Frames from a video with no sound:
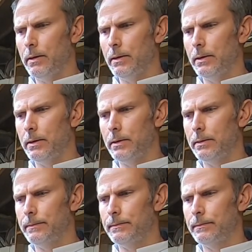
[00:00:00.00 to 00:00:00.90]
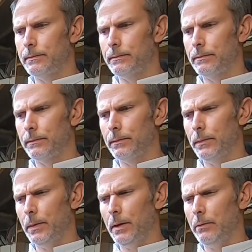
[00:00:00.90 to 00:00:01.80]
not
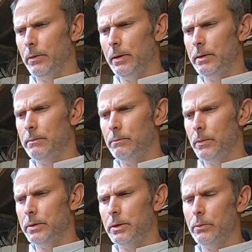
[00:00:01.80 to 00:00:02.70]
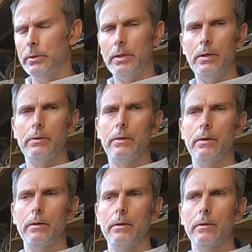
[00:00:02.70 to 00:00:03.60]
really much I would change there.